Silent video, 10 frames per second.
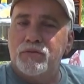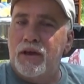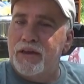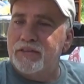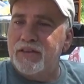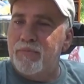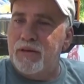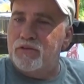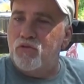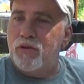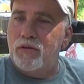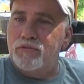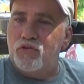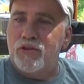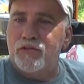I guess that may
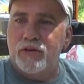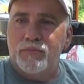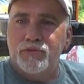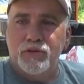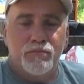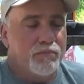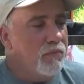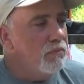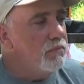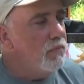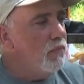dress it up some. Hmm.